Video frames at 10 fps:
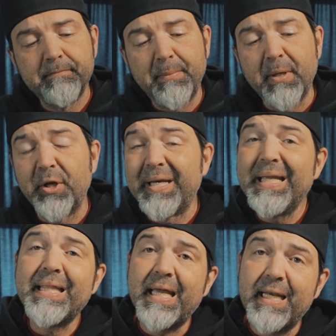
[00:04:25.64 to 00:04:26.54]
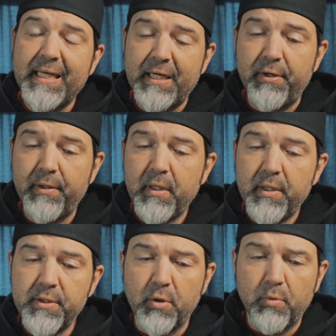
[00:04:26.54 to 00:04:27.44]
I'm not gonna get that in here.
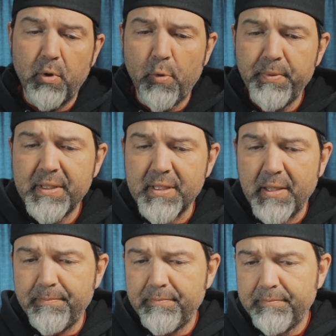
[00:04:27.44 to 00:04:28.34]
So open this up.